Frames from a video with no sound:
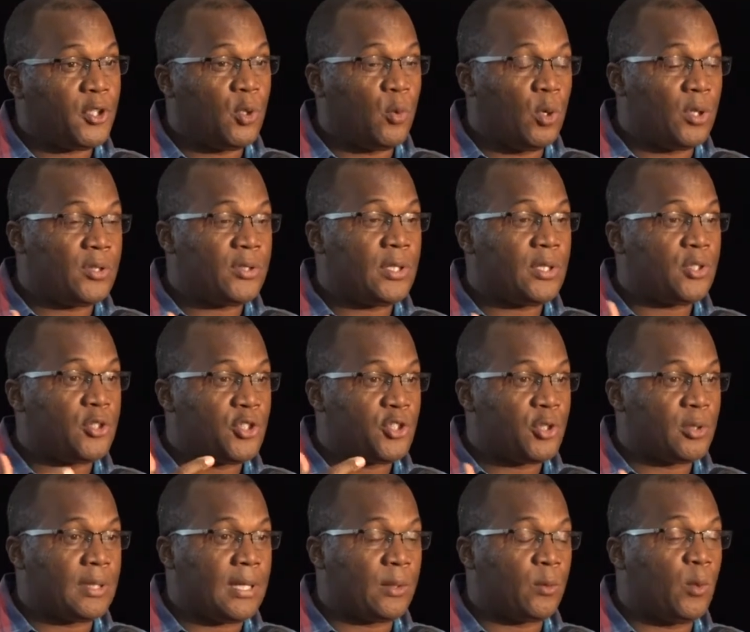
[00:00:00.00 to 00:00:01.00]
you want to
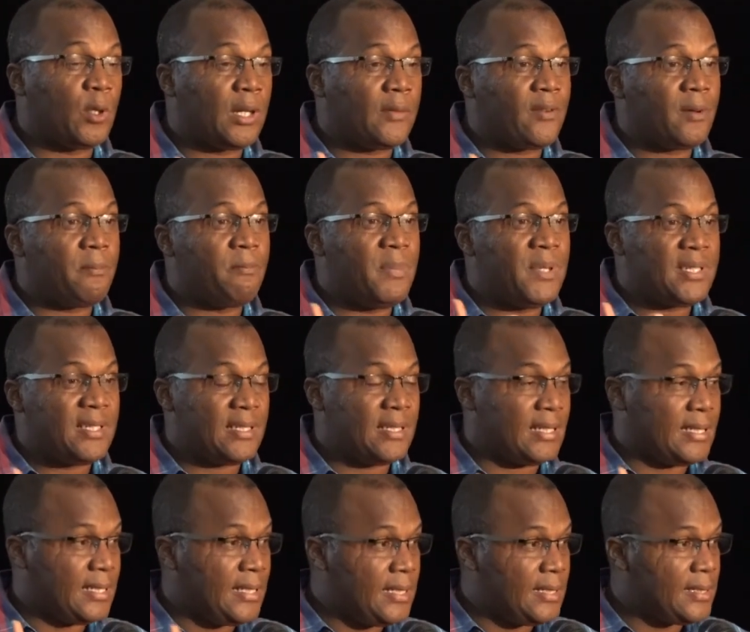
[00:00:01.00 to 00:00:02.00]
ensure that whatever business
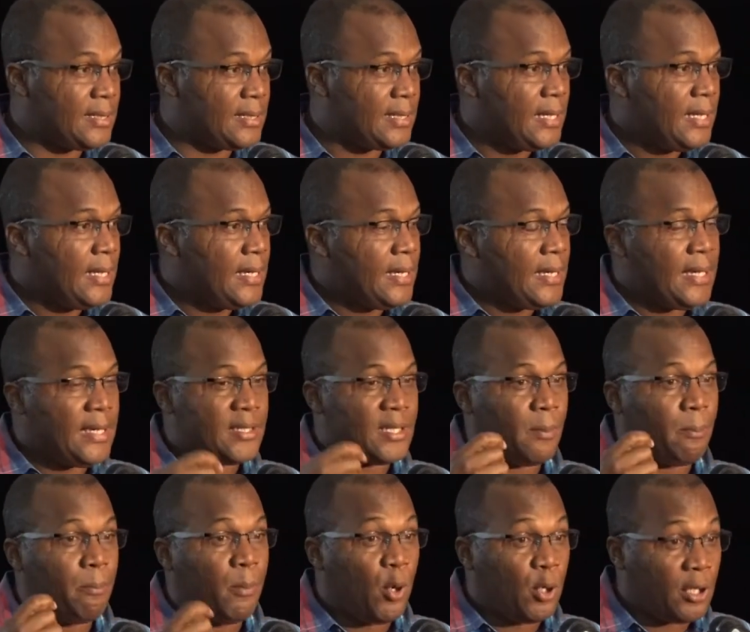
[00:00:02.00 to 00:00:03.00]
it is a
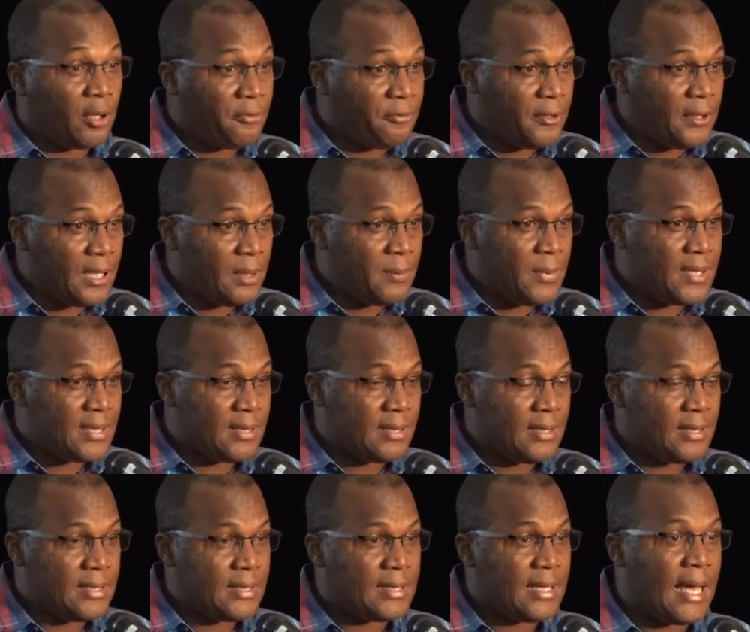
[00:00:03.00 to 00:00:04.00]
bona fide
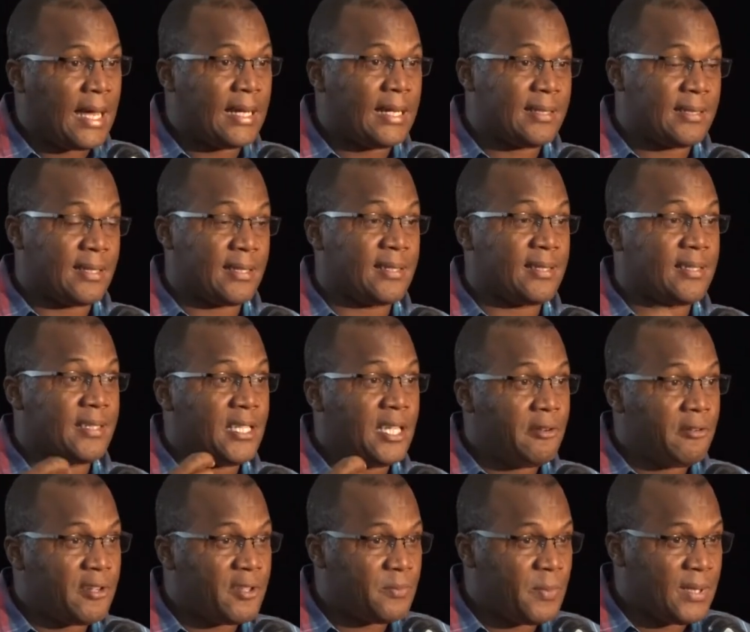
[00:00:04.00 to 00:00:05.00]
business and it's a
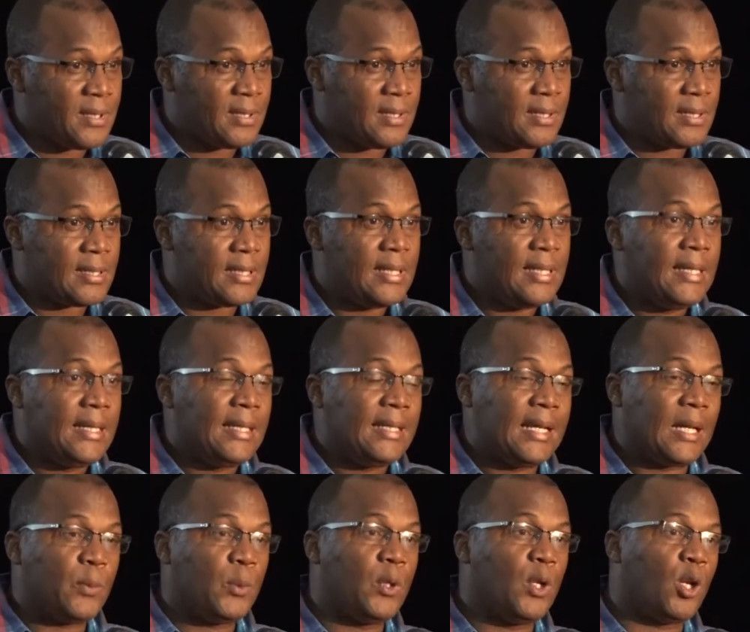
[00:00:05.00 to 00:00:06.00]
serious business
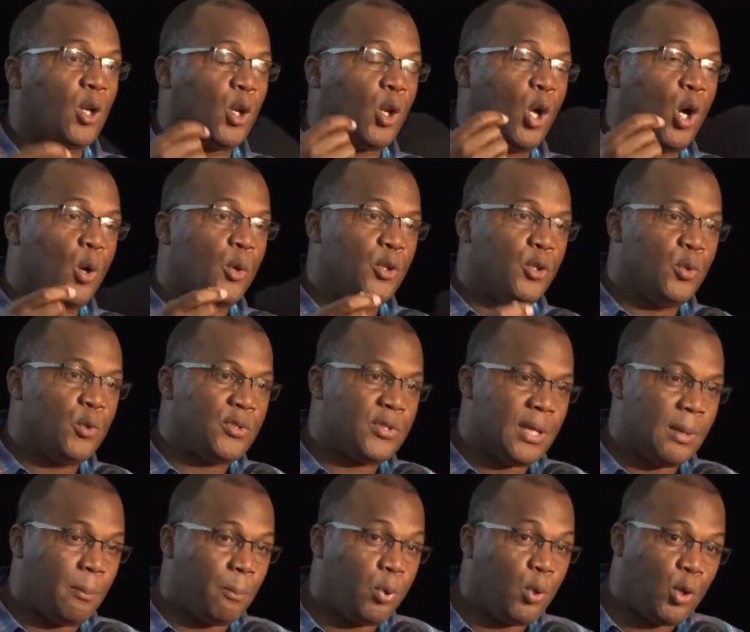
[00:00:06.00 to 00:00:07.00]
that will allow you to
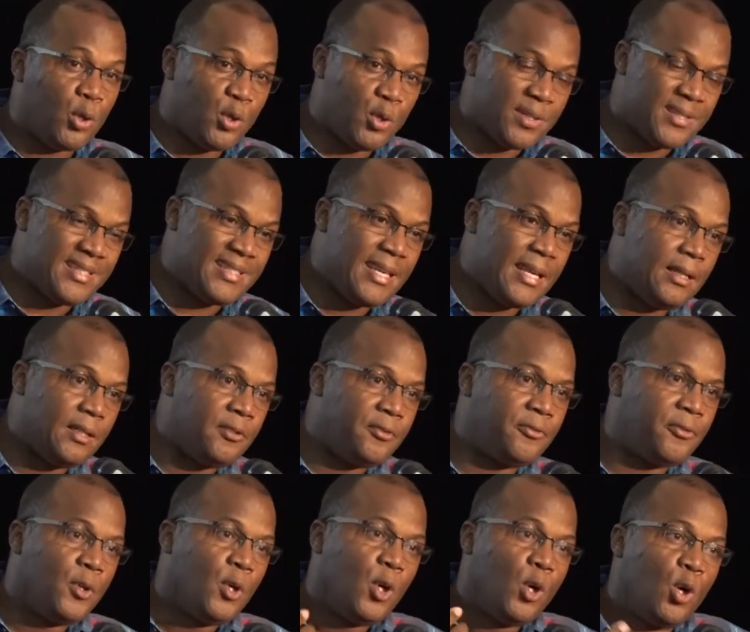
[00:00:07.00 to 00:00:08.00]
employ
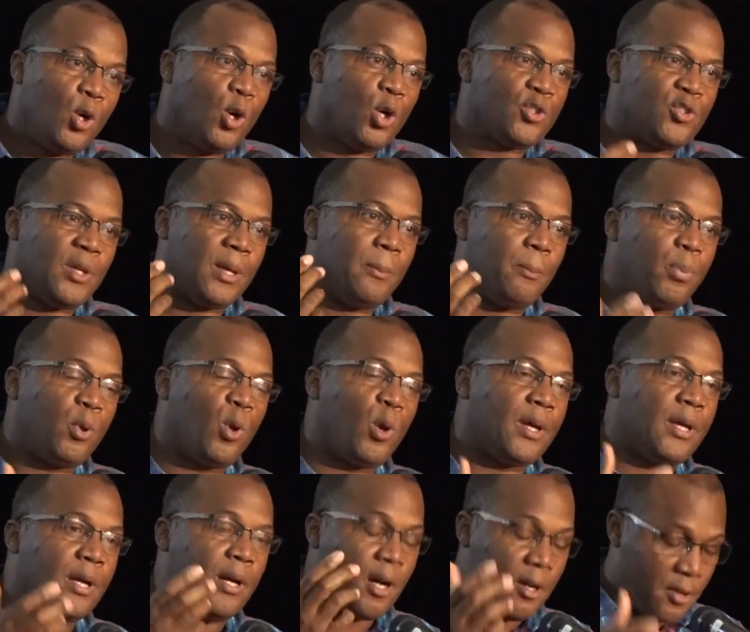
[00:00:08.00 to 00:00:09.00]
yourself or to
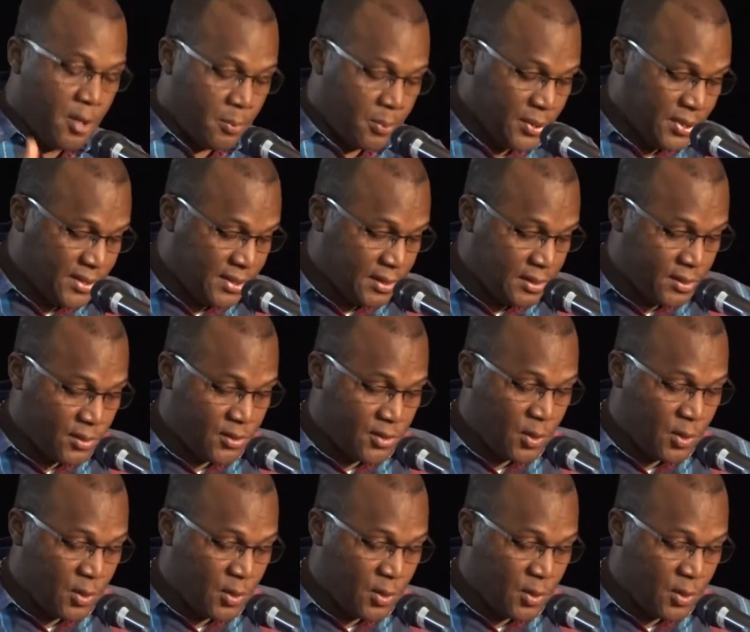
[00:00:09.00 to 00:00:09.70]
employ other persons.